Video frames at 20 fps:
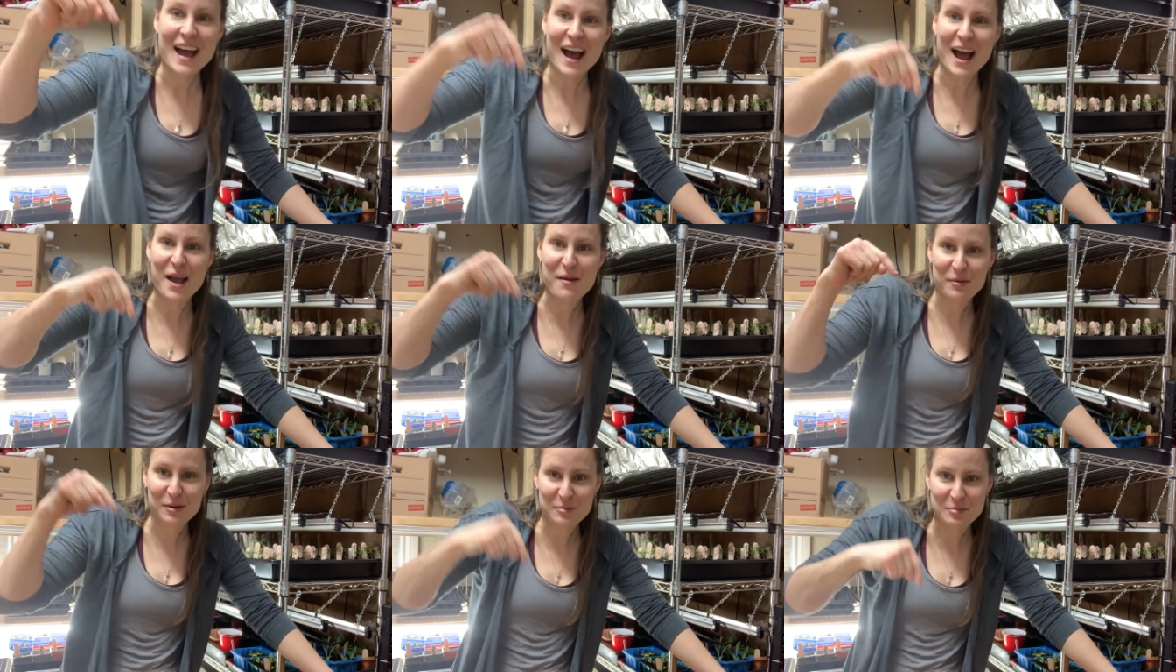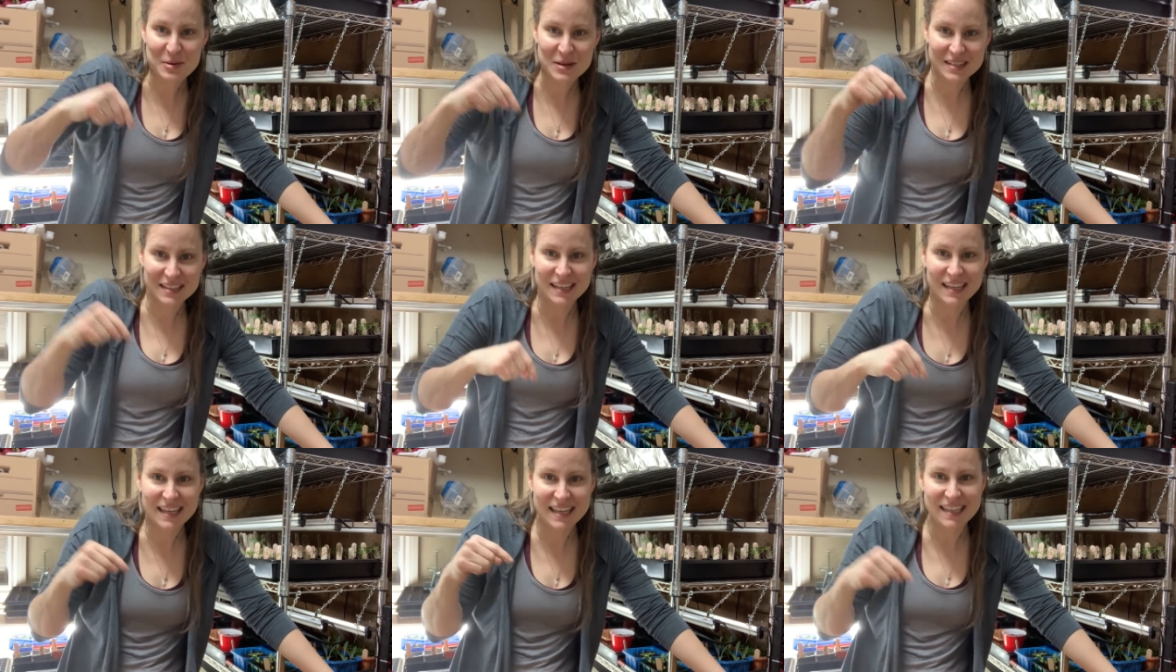I'm gonna
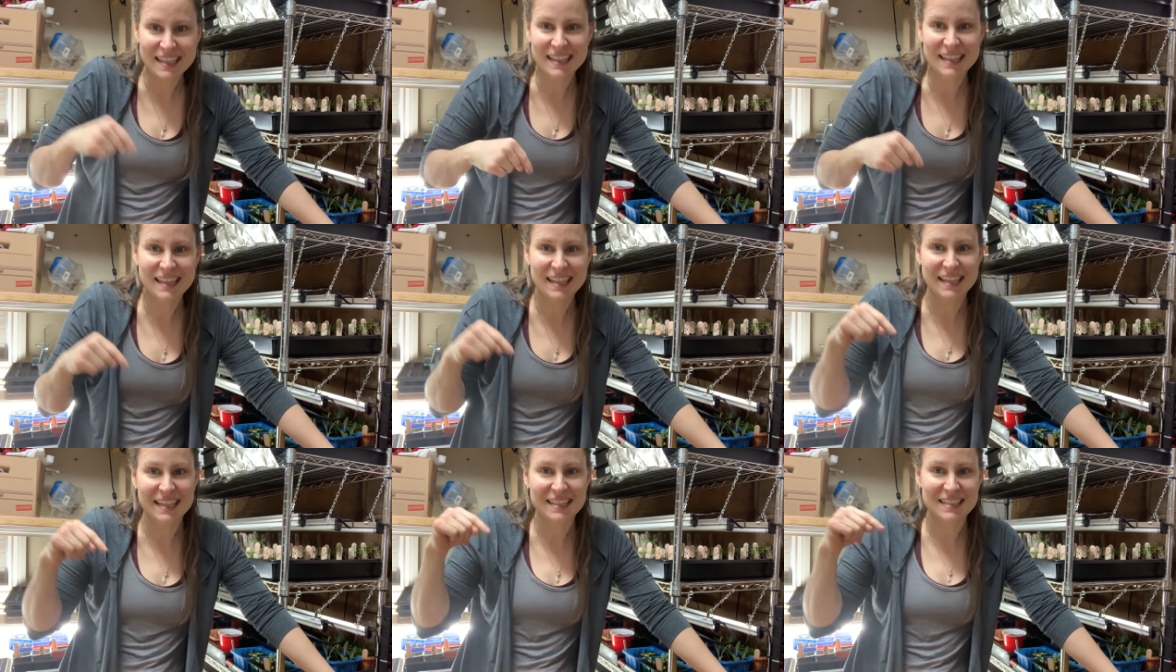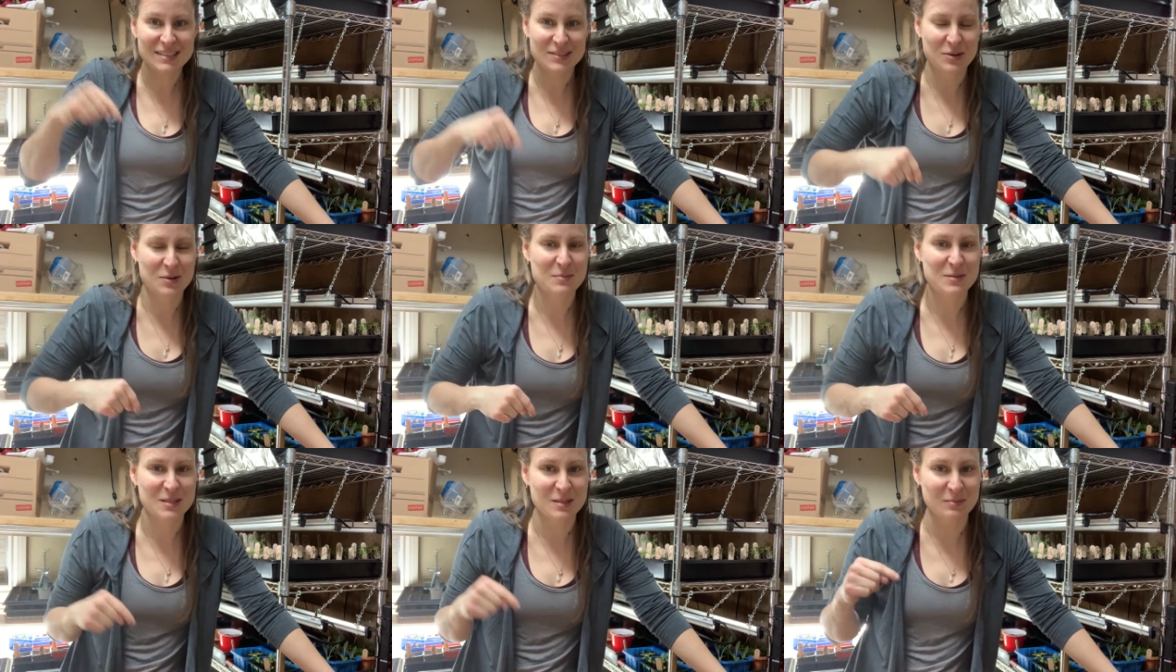put it in the
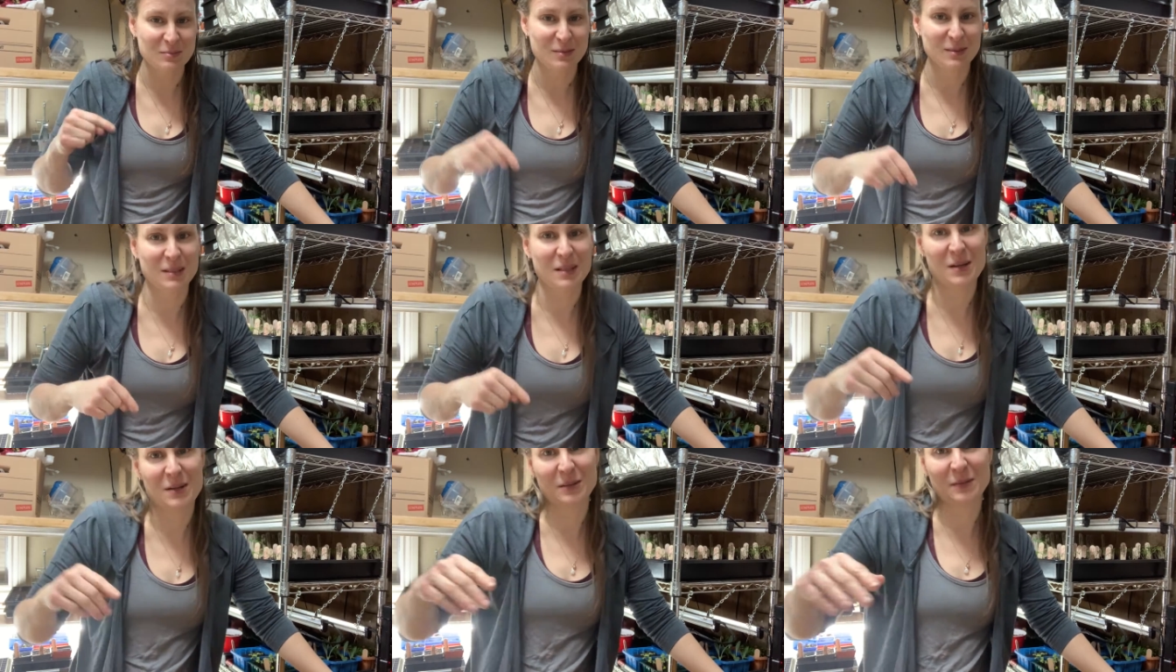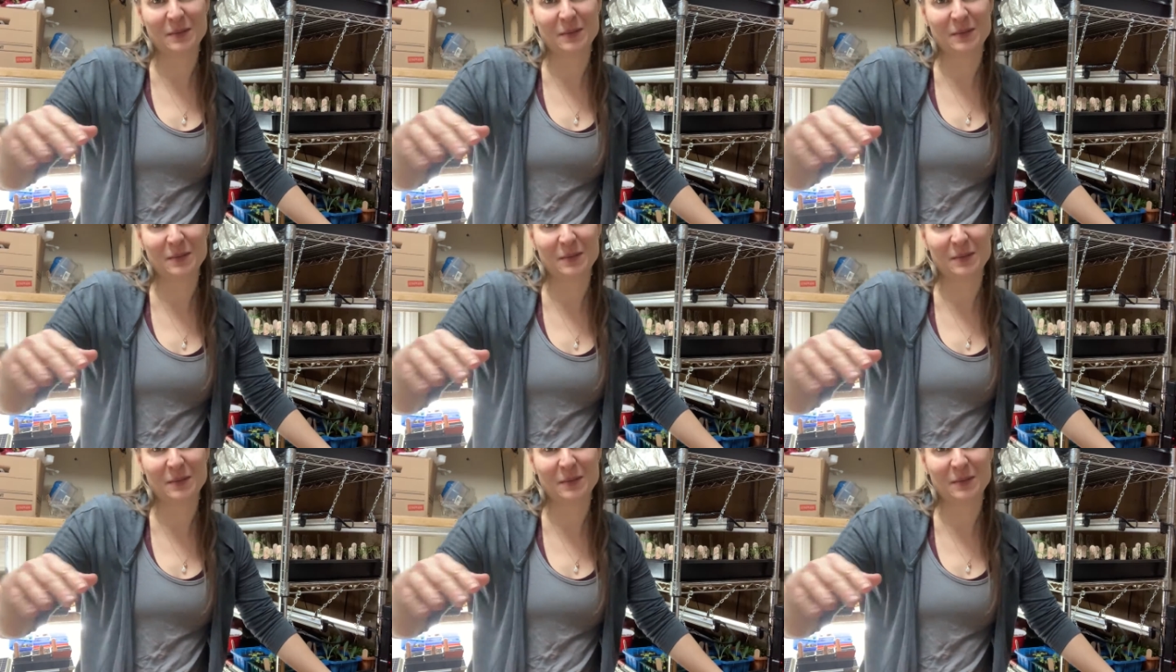description below.